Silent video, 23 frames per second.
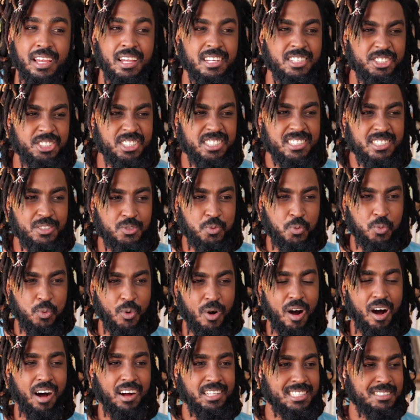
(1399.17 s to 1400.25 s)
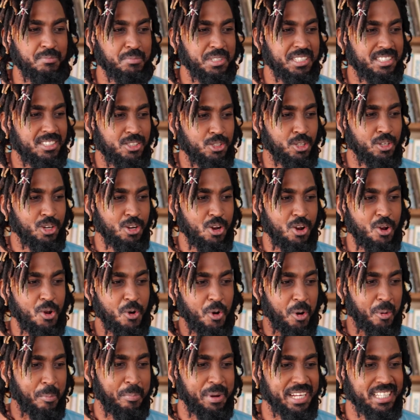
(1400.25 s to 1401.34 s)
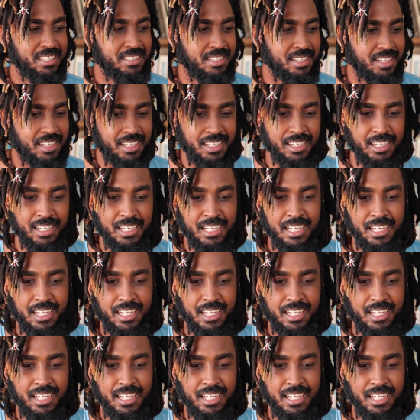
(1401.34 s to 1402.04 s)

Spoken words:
She just wants me to look better